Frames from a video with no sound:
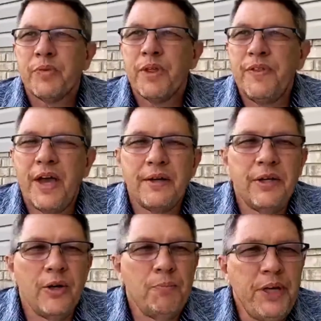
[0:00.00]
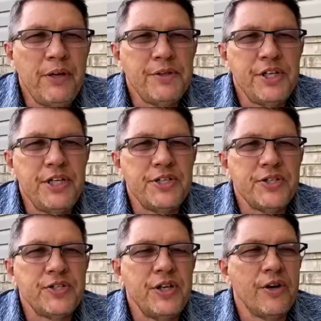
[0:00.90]
that, you know, Peter
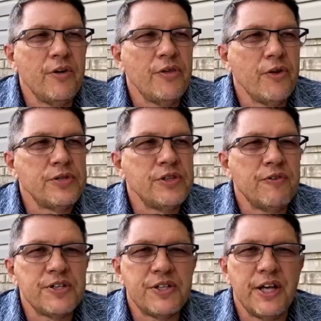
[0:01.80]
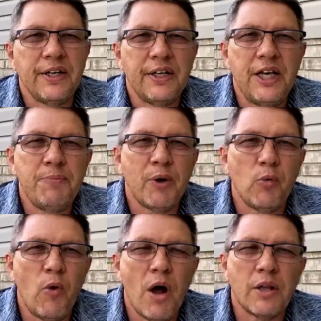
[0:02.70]
teaches, you know, those of us that keep our
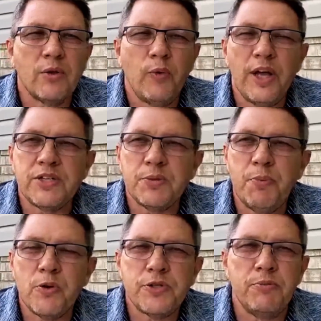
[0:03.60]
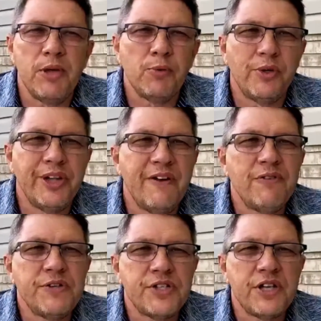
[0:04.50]
walk the way it's supposed to be will
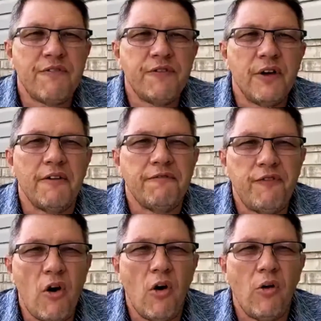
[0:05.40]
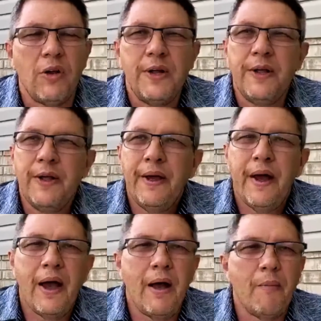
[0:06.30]
never suffer a fall.
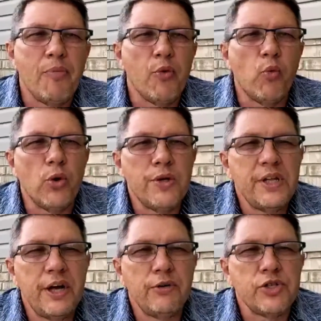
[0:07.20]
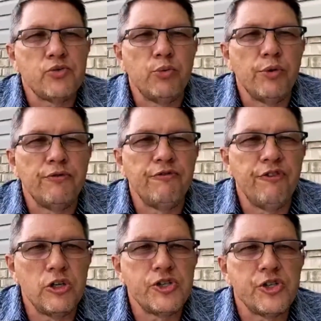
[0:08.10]
The word there is
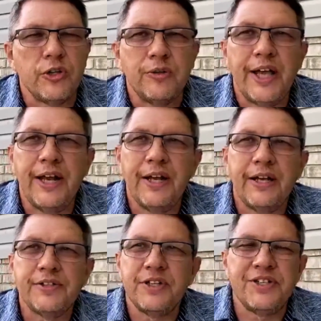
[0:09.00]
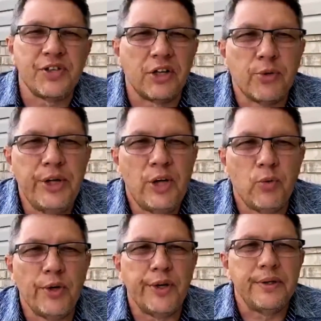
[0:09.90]
reversal, and it's a Greek
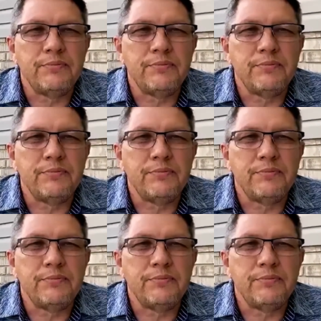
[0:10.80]
word.